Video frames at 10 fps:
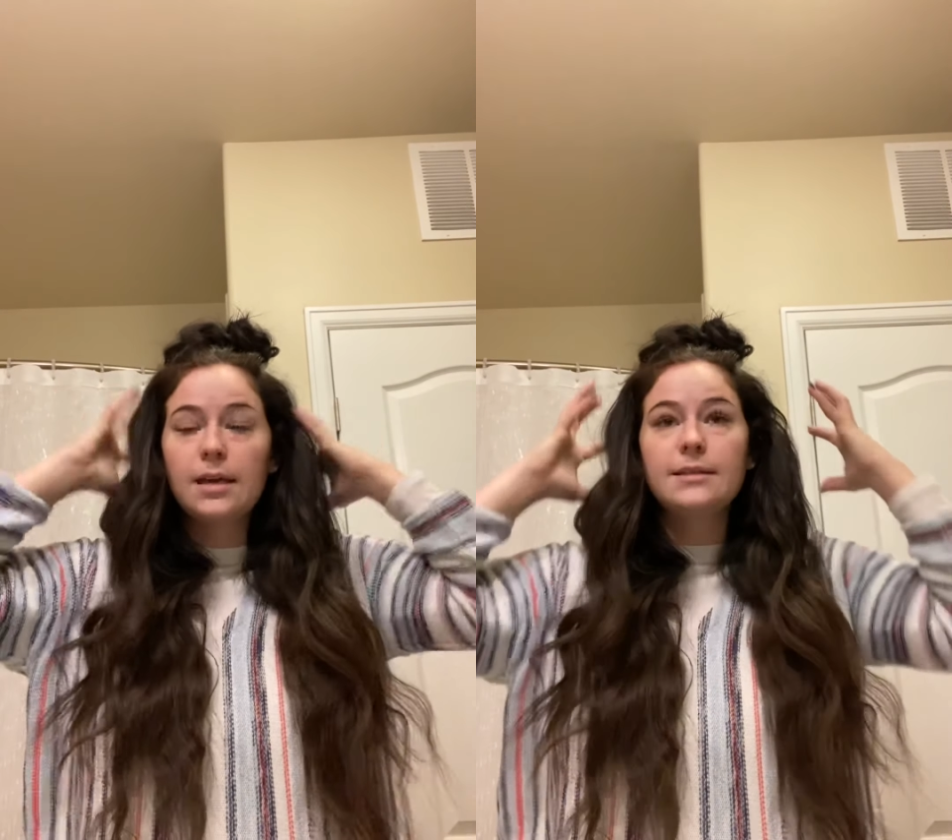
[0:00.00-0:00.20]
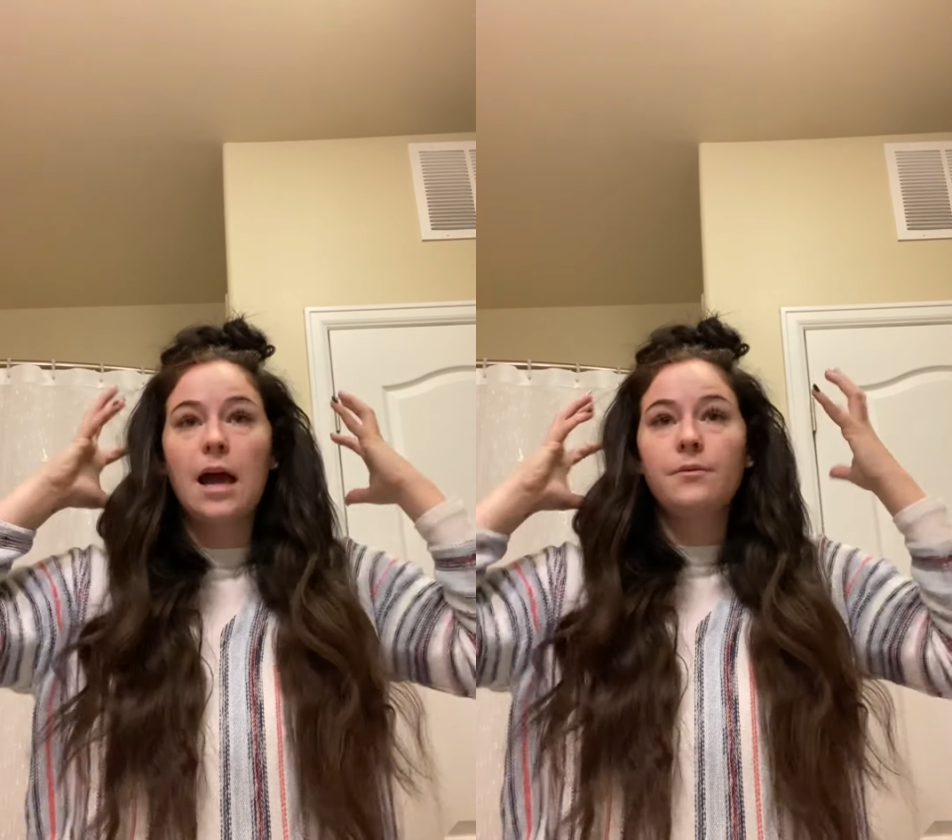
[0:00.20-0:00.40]

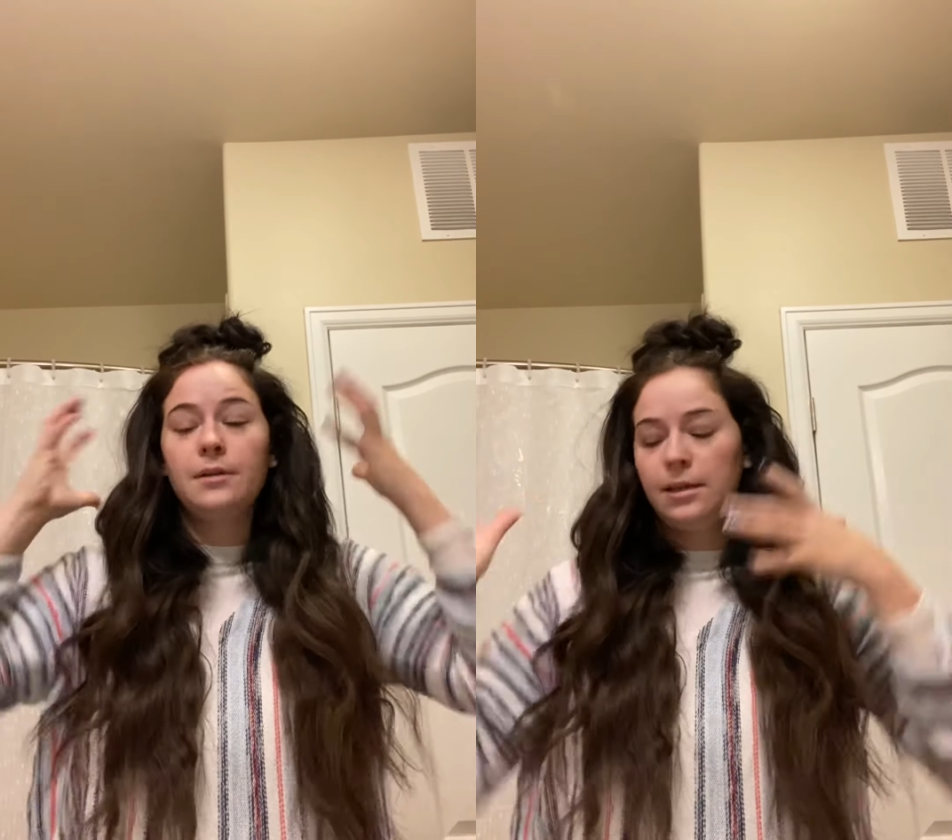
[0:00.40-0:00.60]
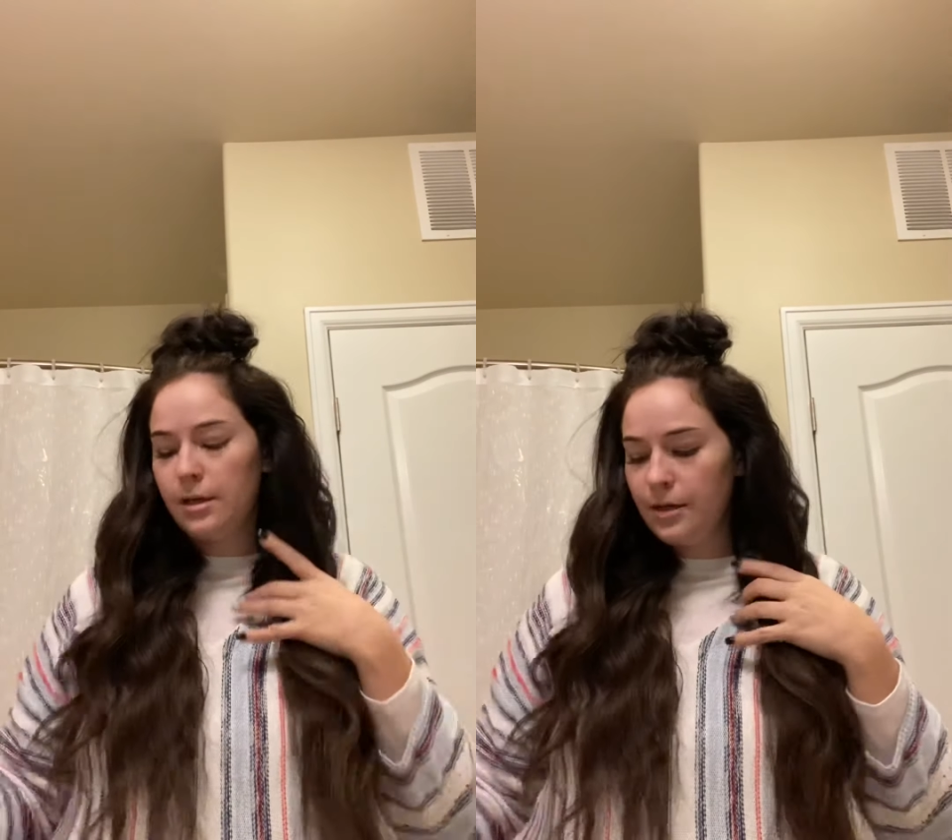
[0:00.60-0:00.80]
down
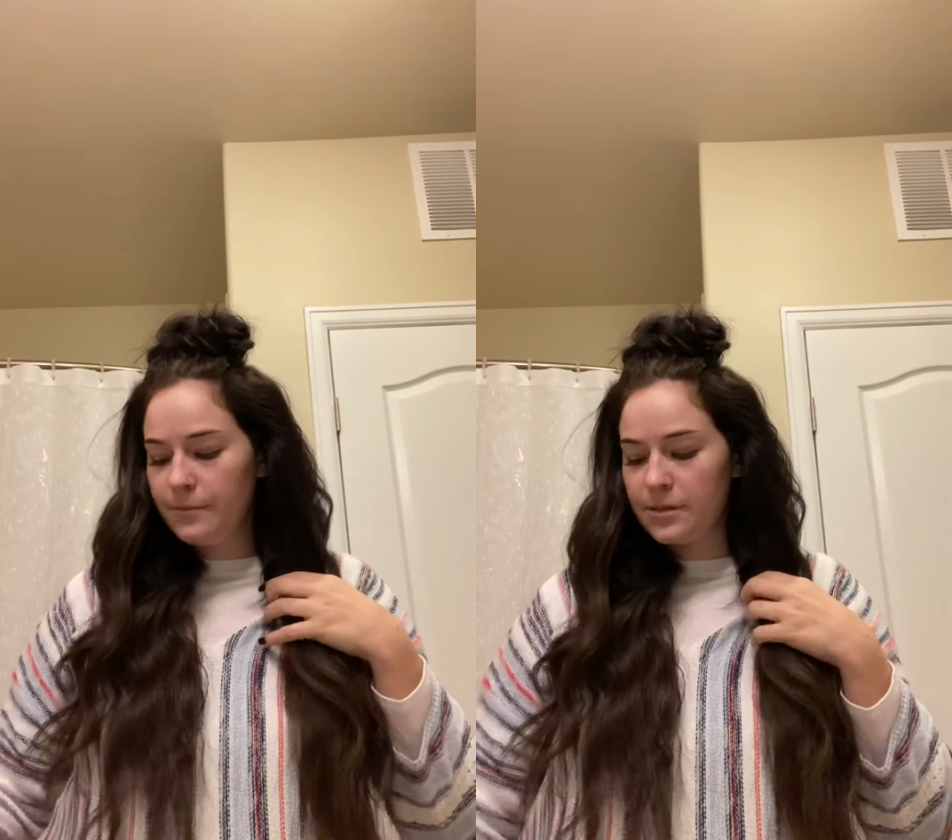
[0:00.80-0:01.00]
here.